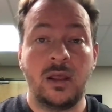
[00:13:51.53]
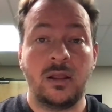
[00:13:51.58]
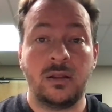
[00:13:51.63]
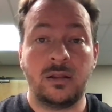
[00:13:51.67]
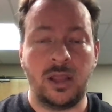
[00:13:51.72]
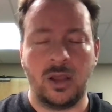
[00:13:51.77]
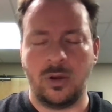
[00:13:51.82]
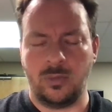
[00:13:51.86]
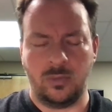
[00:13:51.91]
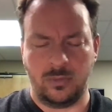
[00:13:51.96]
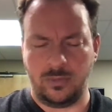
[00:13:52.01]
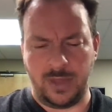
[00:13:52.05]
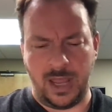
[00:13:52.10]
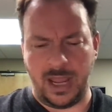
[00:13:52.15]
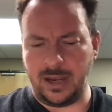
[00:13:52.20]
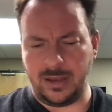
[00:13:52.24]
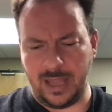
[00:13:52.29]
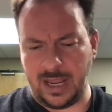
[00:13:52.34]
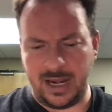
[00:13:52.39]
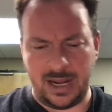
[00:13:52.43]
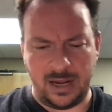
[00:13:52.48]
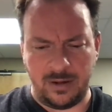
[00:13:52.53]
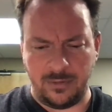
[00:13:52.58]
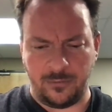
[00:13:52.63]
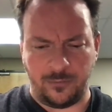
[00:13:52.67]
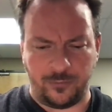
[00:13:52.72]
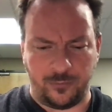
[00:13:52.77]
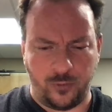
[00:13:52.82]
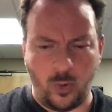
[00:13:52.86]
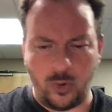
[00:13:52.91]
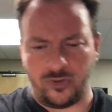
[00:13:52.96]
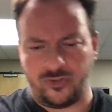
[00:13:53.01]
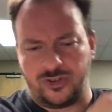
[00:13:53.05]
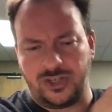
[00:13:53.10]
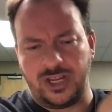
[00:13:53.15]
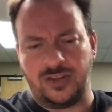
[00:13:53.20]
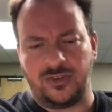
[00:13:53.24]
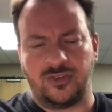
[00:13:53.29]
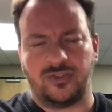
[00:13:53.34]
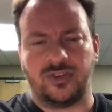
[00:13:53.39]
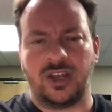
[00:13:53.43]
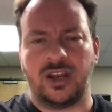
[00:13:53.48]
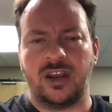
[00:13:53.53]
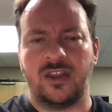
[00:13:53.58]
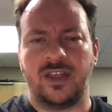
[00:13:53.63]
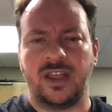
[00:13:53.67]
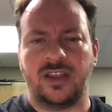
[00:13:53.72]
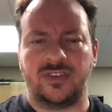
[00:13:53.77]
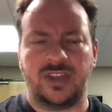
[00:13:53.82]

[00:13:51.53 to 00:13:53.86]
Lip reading: They didn't force Jesus into this.